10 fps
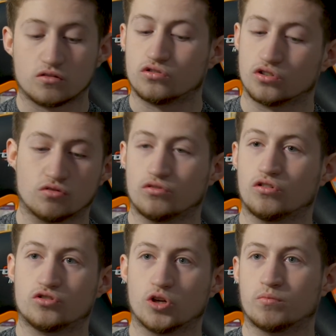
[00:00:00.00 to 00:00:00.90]
just doing
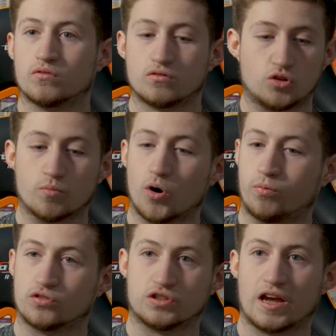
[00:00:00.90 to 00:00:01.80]
YouTube, double
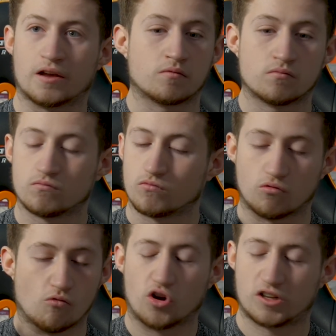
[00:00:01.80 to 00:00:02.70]
uploads a day,
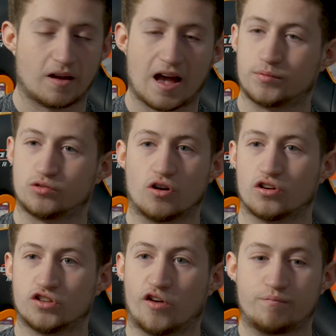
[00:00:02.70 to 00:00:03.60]
working my absolute
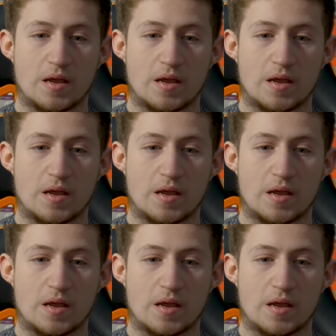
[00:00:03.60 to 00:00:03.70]
arse off.